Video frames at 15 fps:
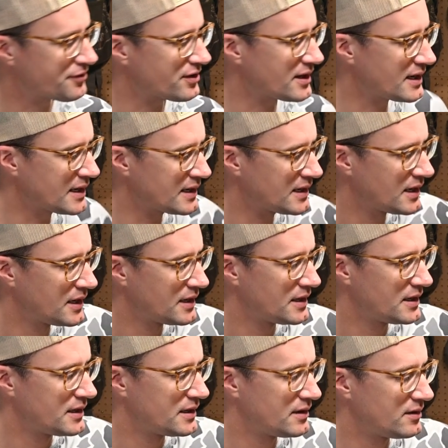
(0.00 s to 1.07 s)
side,
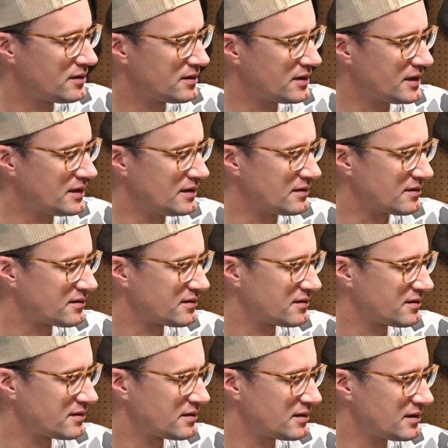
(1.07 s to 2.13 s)

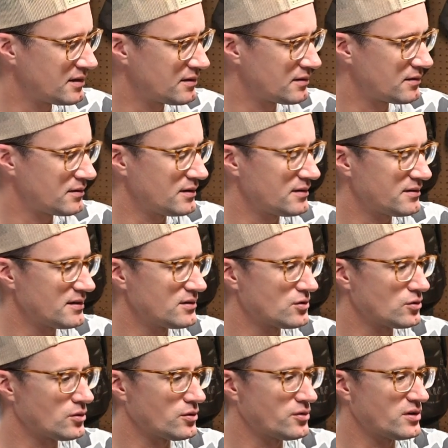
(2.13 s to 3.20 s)
it's
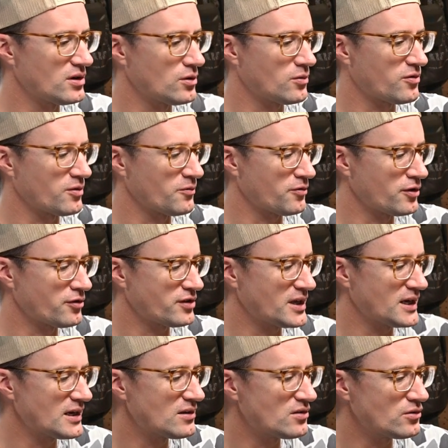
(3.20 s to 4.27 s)
essentials, from first
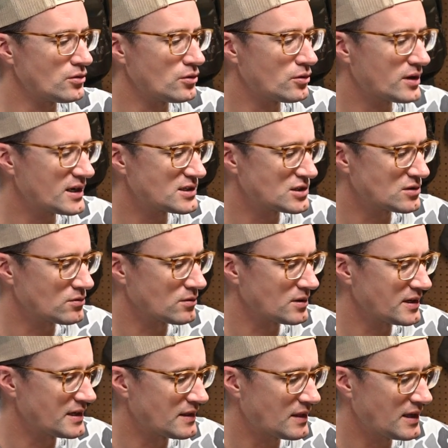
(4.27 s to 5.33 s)
aid to kitchen
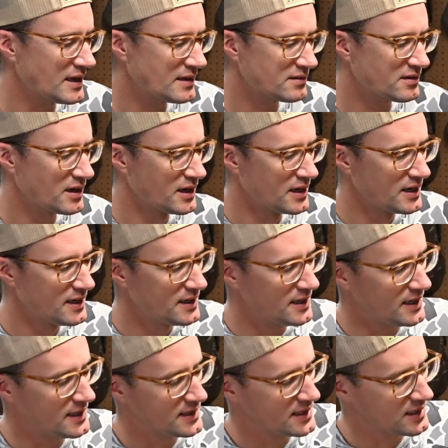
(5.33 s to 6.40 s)
related things.
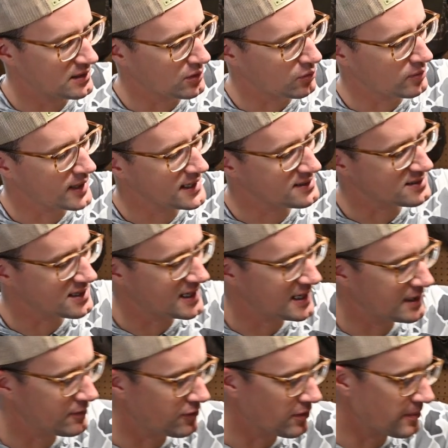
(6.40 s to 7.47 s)
And then the right
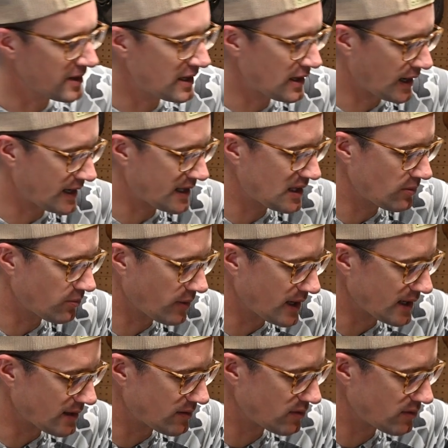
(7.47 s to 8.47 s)
side, for me, I keep my